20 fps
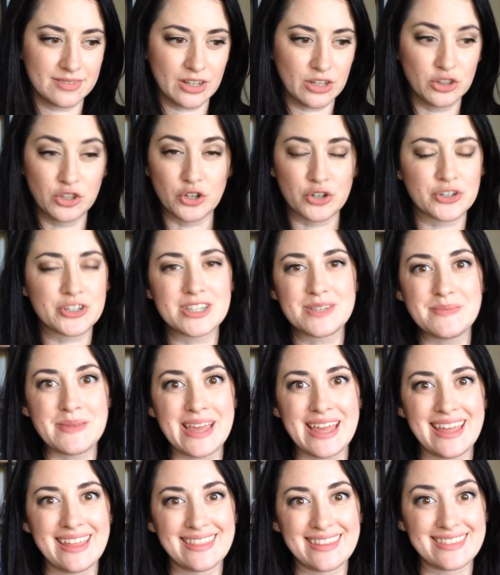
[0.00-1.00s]
alerts
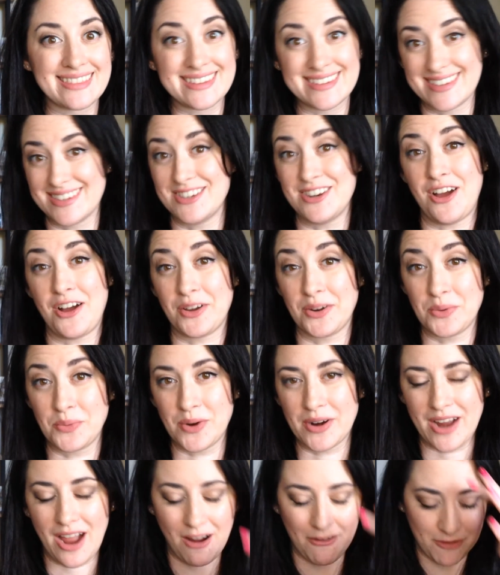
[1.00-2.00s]
me that this is not going to
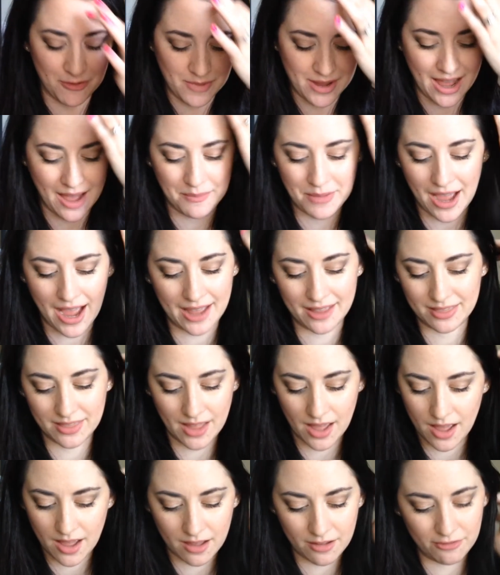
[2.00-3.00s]
work out for me. I mean, I
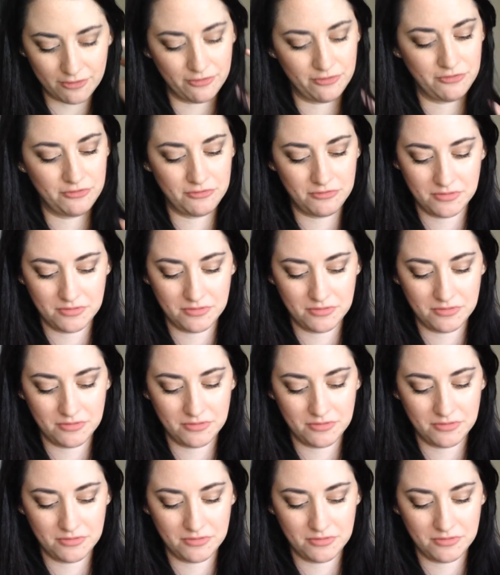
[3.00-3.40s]
love